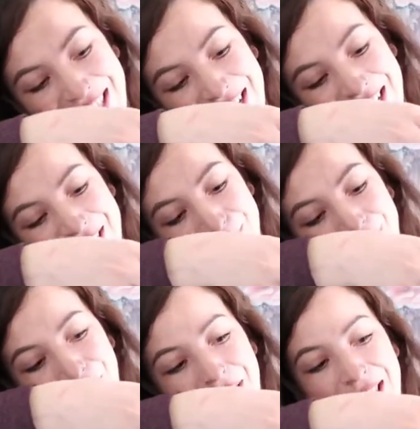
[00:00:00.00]
and then I keep
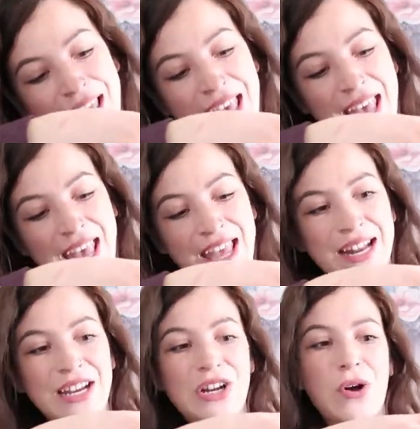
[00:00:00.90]
going
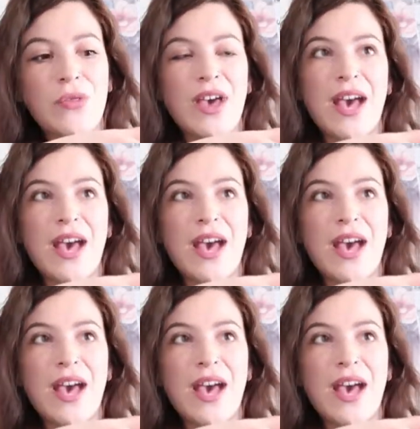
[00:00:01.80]
and I know